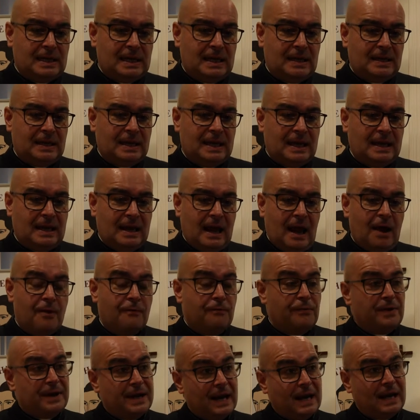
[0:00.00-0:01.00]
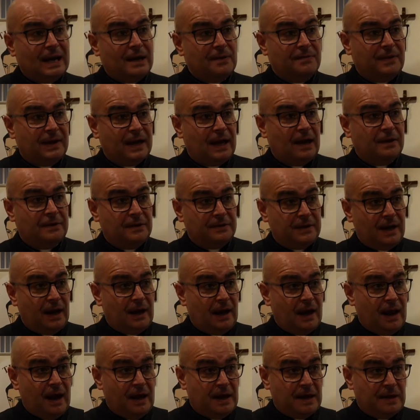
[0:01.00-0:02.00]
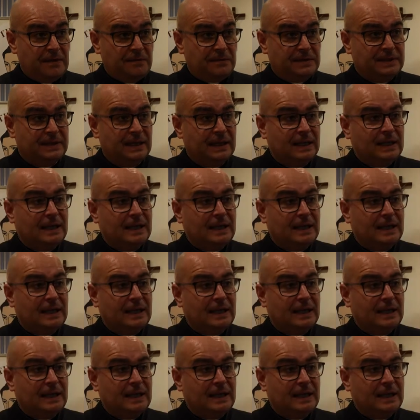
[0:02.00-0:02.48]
in the everyday living out of their lives.